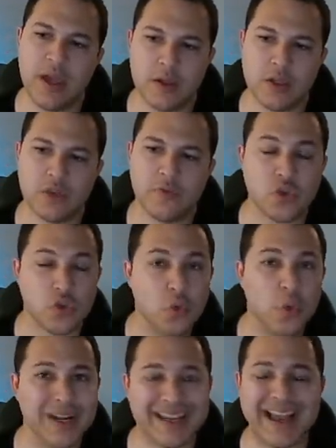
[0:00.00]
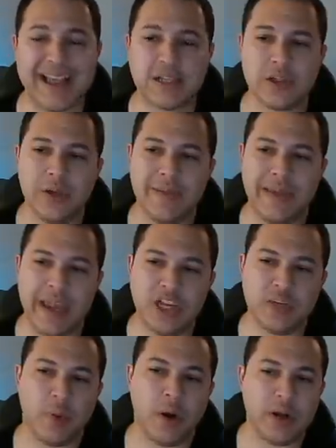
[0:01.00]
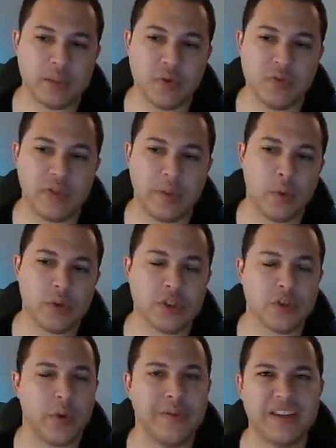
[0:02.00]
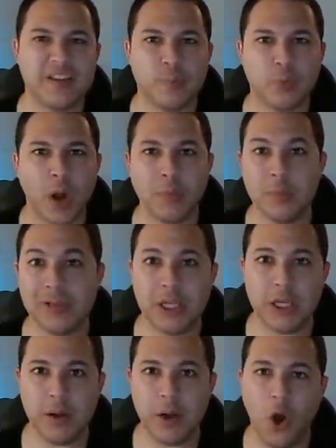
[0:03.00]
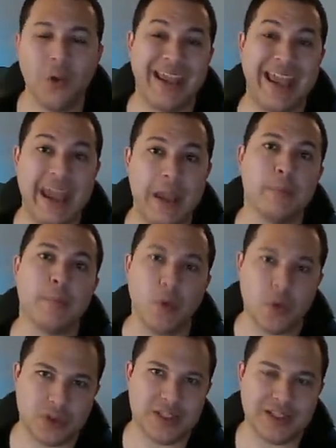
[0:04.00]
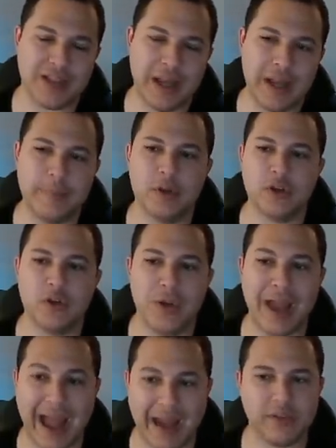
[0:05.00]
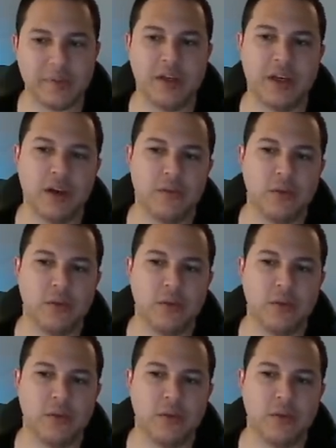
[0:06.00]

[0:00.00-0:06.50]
so if you do win a castle and the h-pawn is moved up one square, that's probably okay most of the time. You do have to be careful,